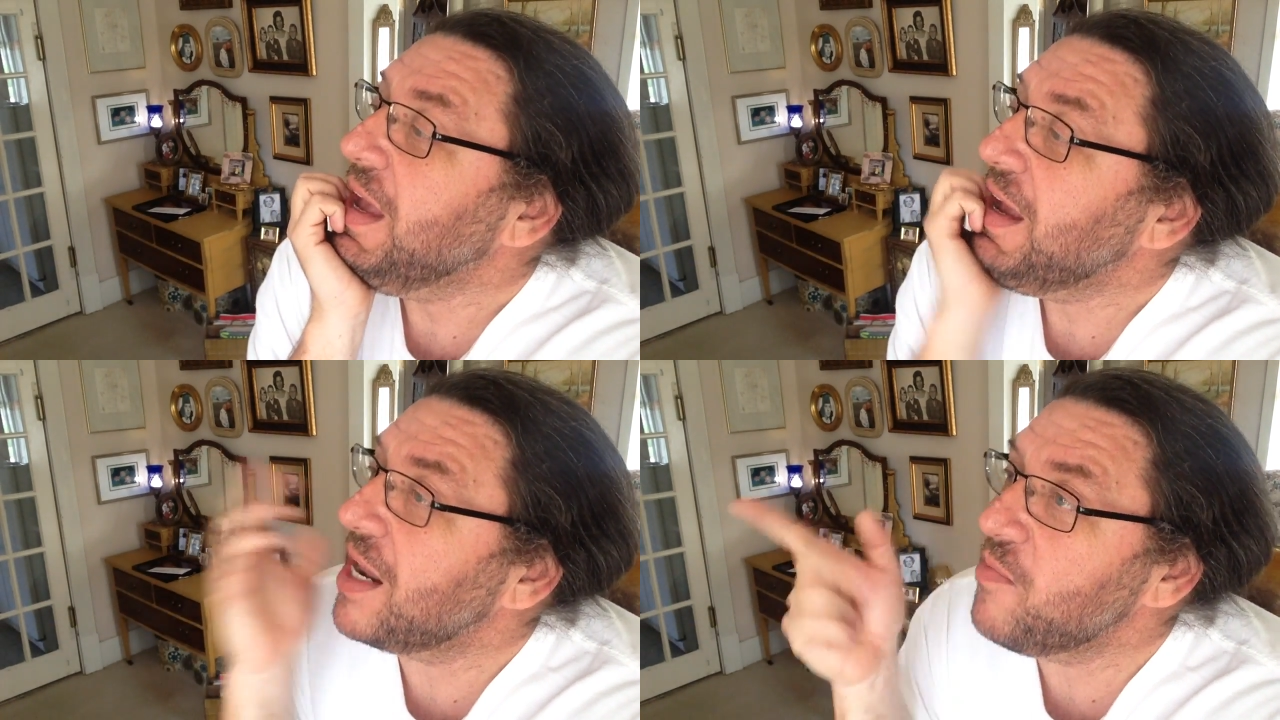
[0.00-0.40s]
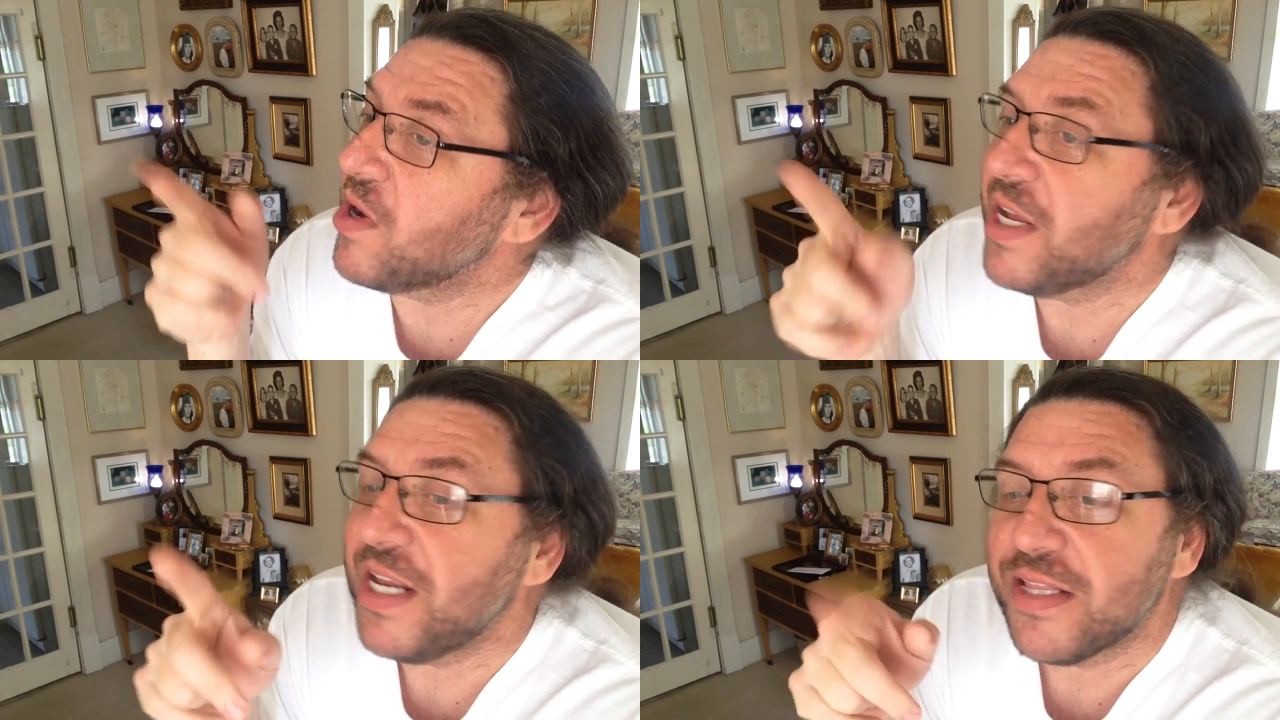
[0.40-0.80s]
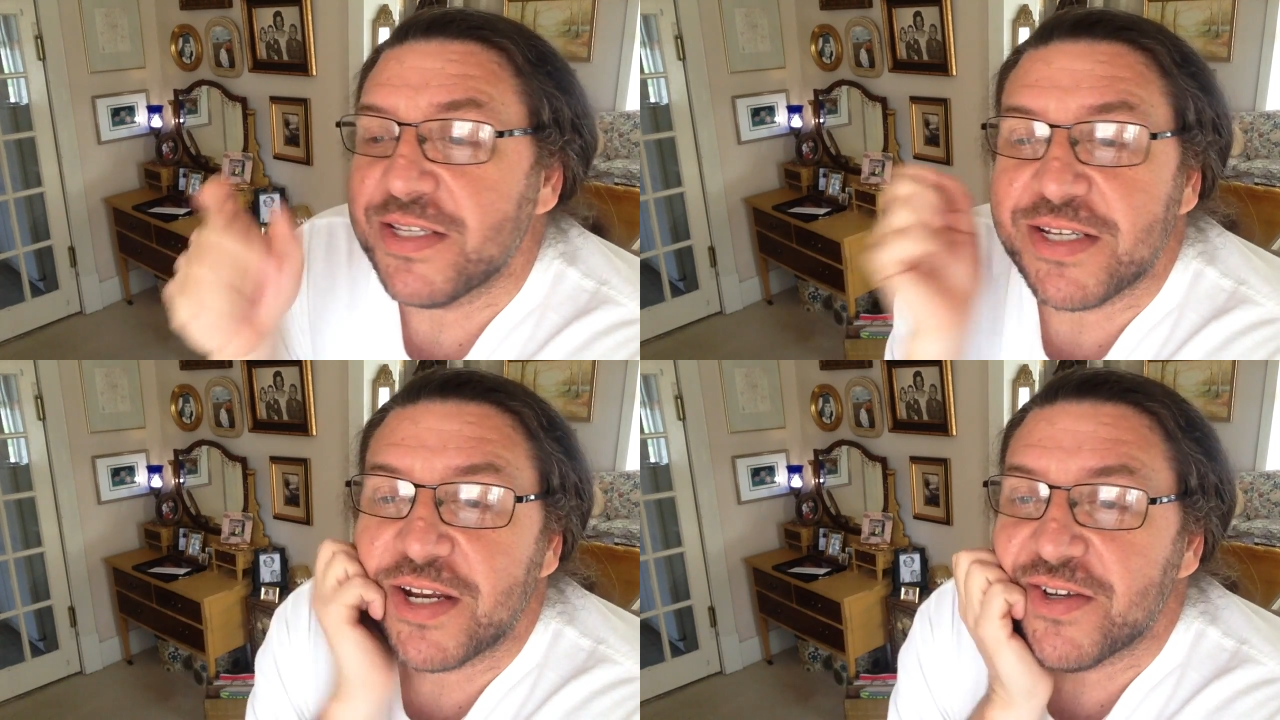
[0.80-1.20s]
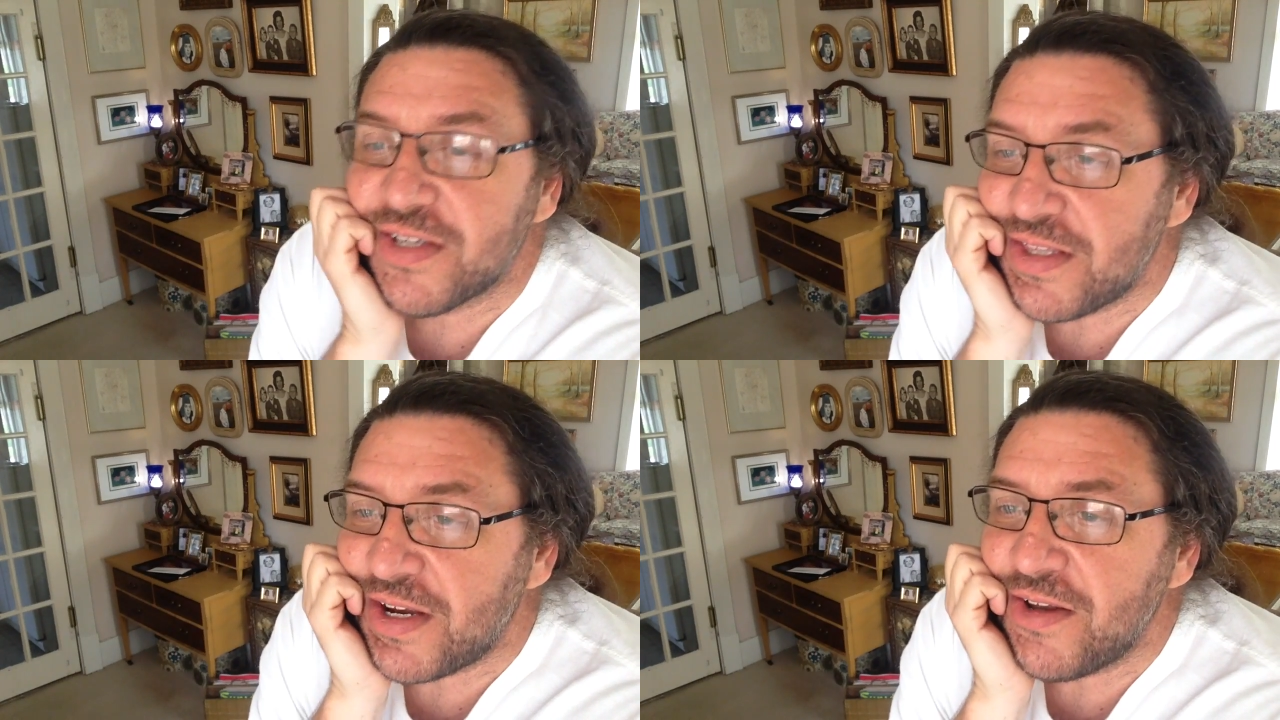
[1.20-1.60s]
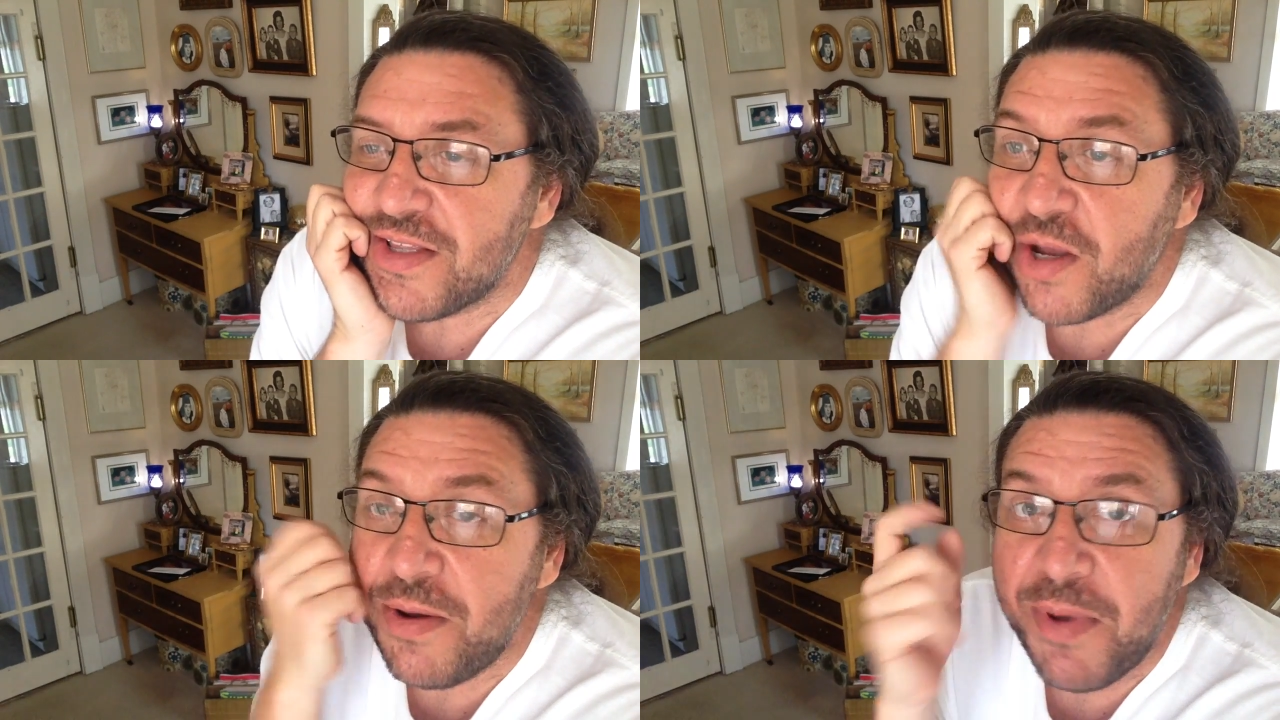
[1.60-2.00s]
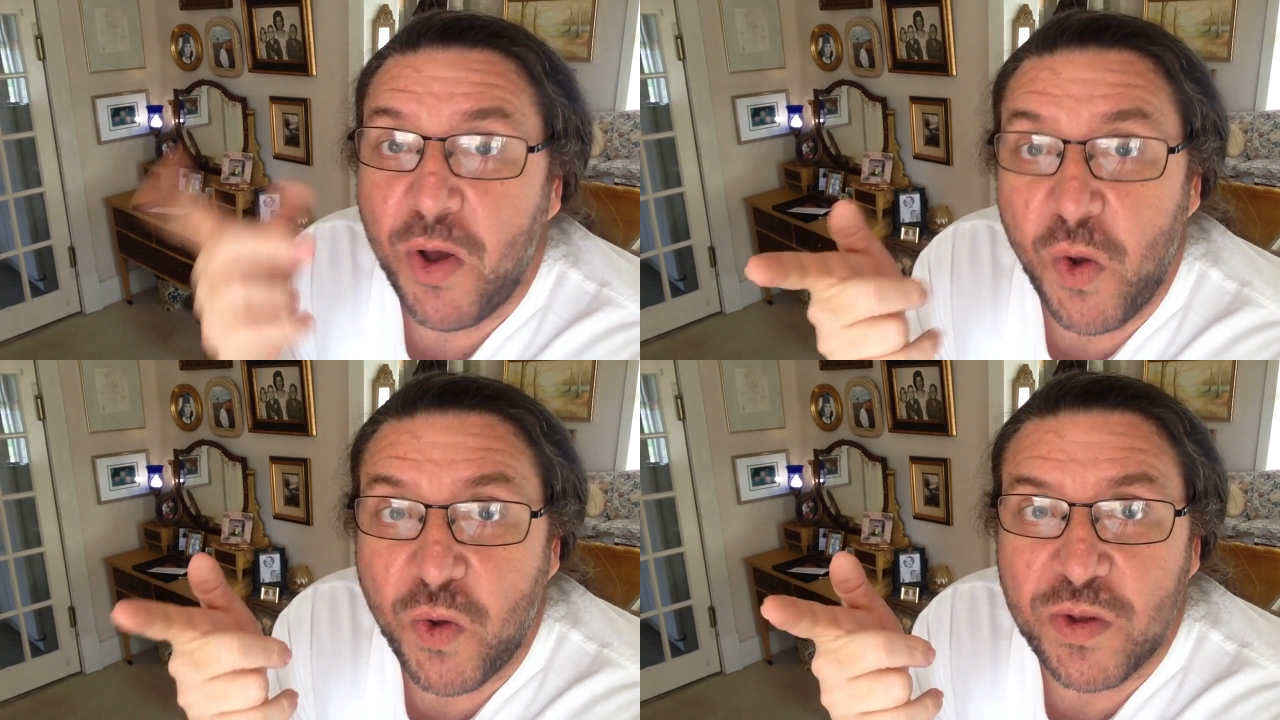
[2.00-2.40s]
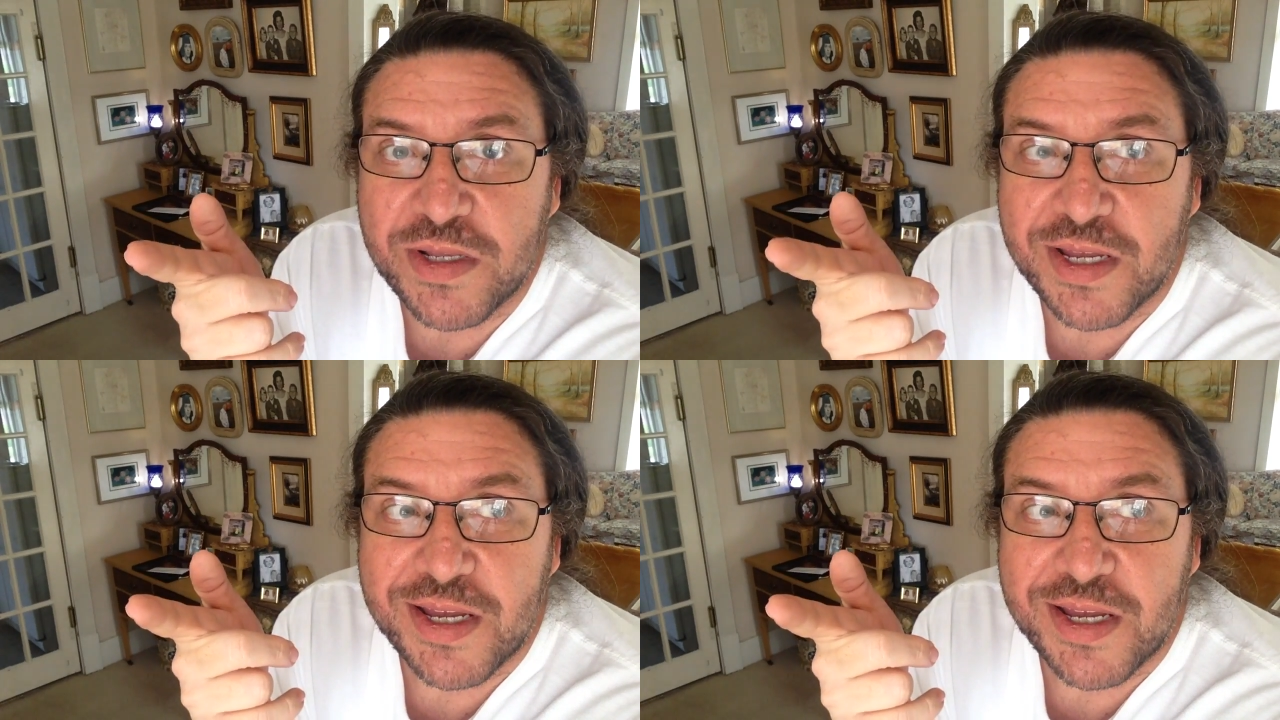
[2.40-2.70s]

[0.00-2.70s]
And I'm walking down the stairs, and there, lo and behold,